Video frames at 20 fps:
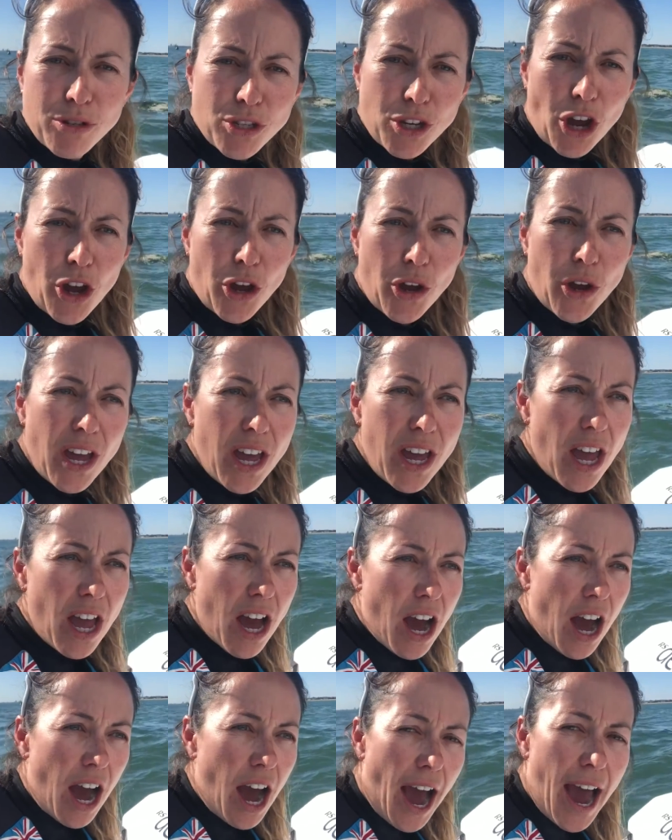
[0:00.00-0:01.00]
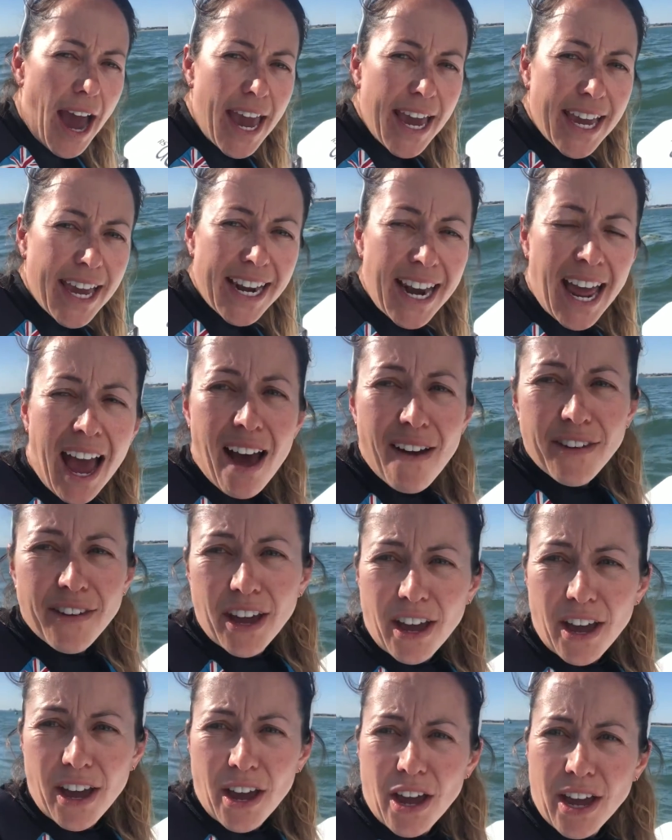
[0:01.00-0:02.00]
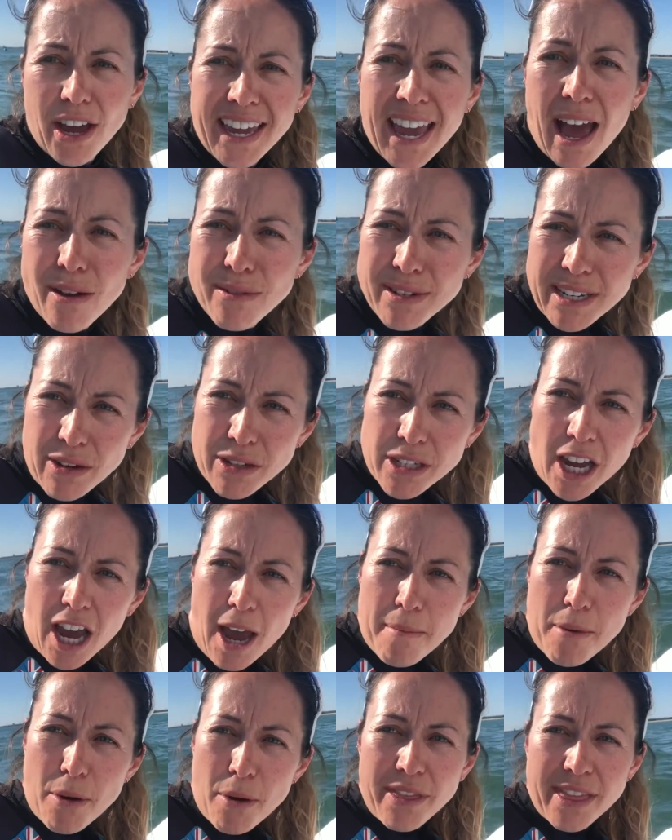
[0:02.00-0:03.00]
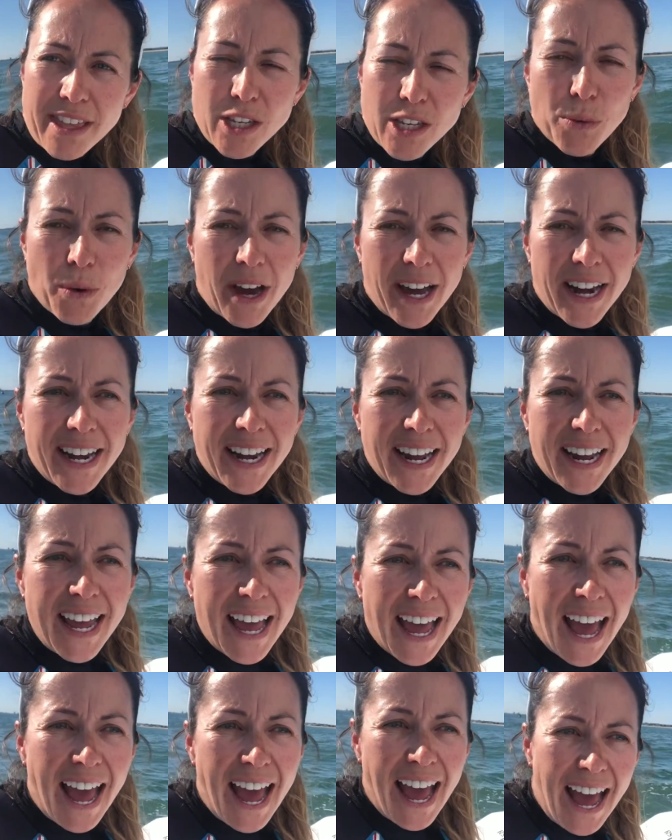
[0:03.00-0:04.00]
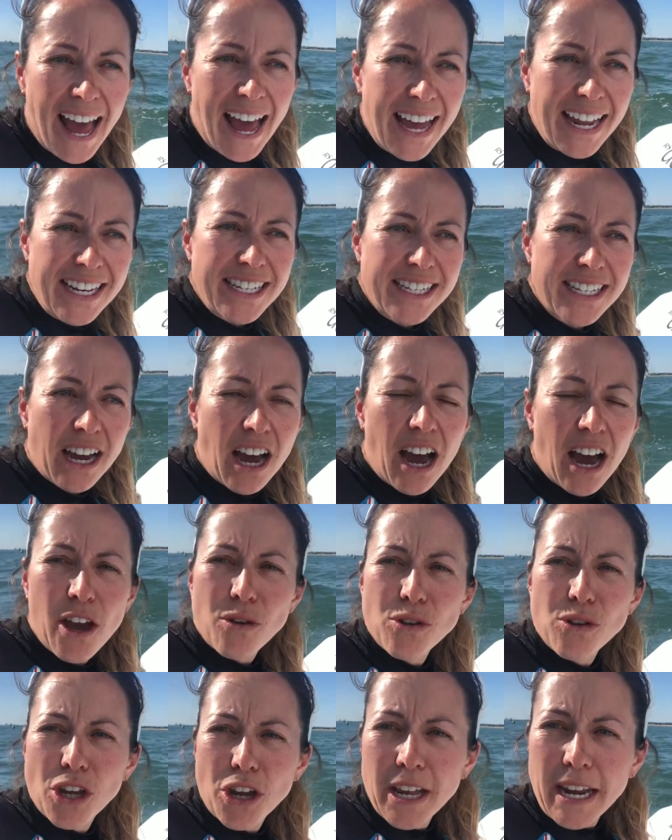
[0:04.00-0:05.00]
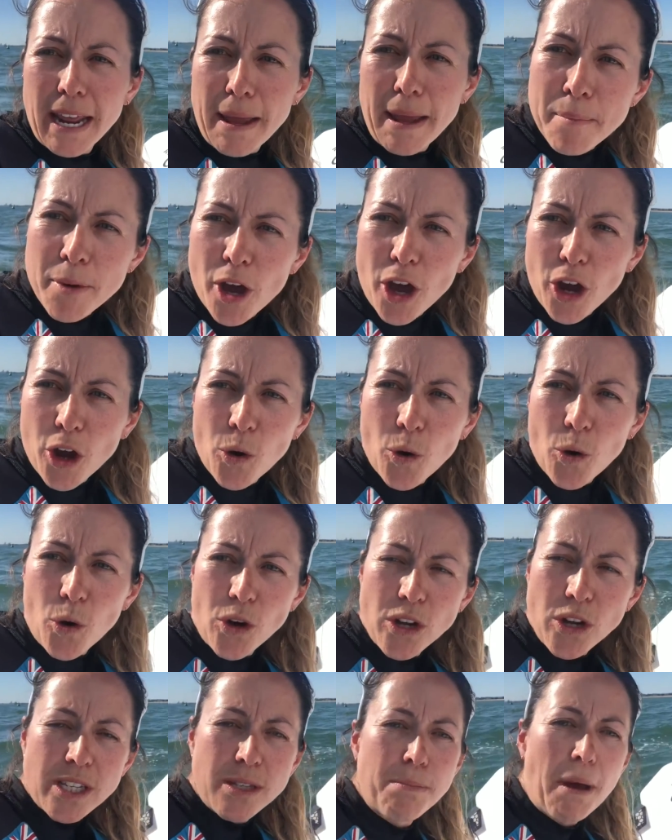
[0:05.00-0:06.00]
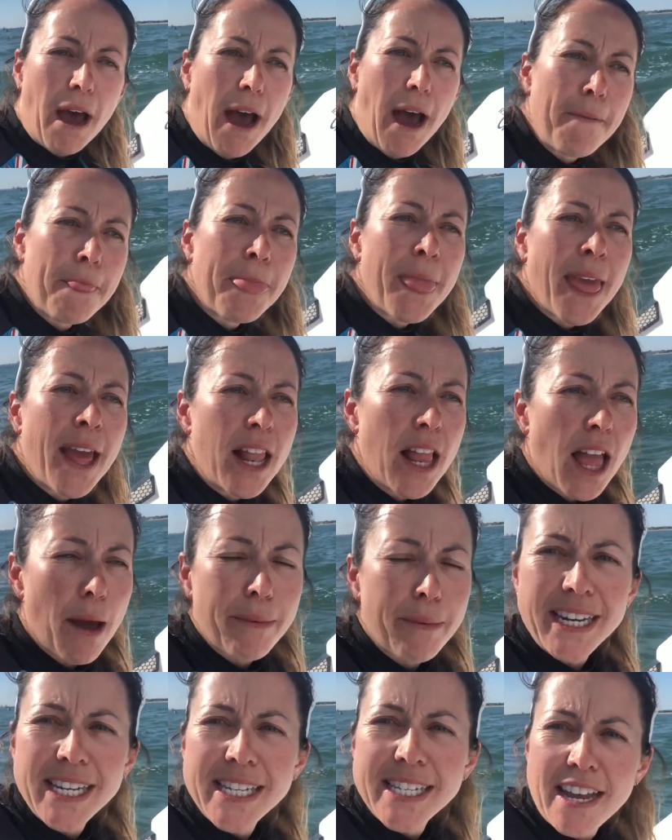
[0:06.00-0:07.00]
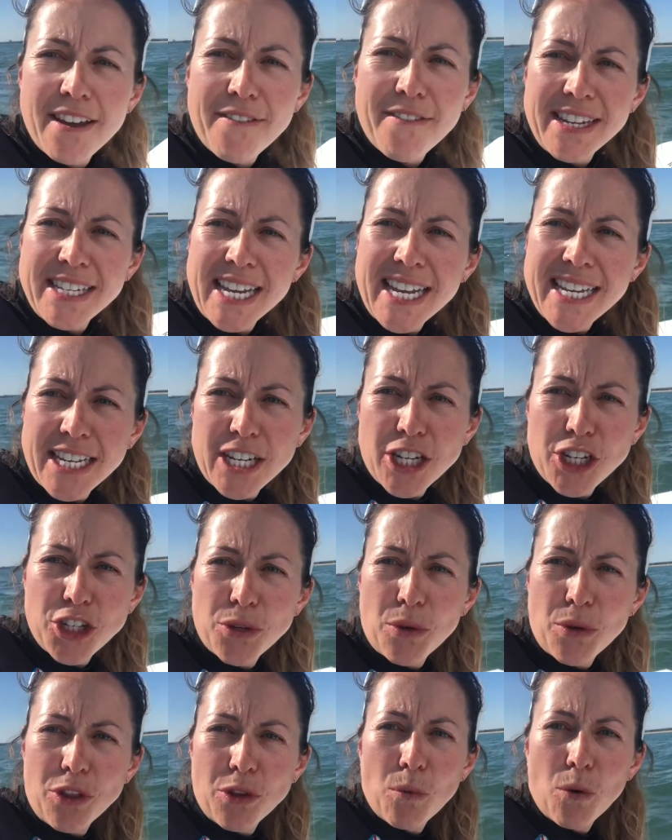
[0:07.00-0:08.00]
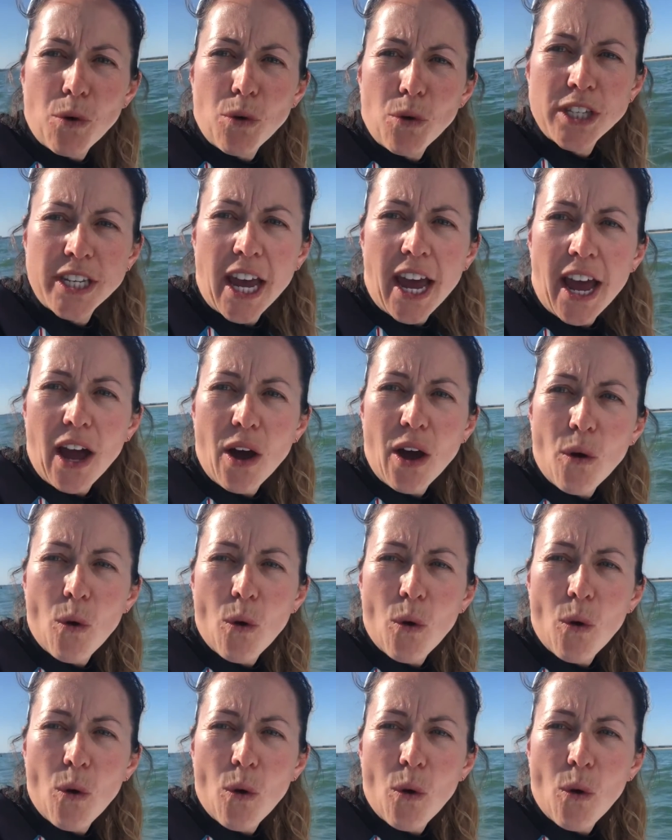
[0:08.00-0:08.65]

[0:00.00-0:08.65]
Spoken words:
So I can have a countdown timer with this one, and I also can input a course, but I'm going to see if it's easy to do on the water